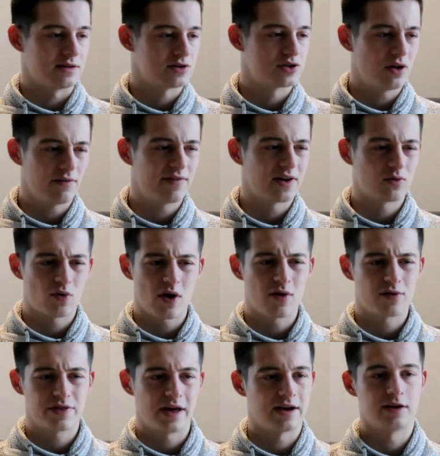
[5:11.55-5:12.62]
There's nothing wrong
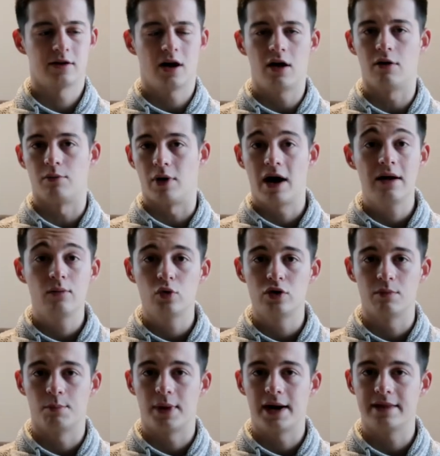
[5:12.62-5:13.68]
with that at all. I
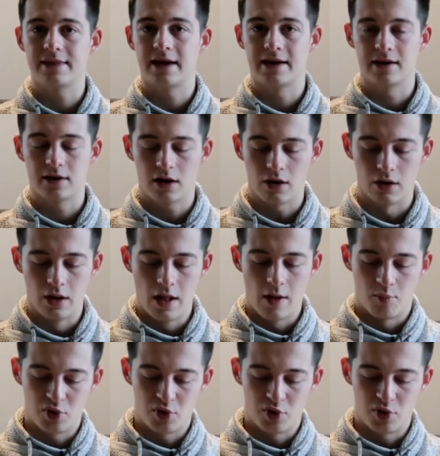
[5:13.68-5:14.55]
wouldn't mind that at all.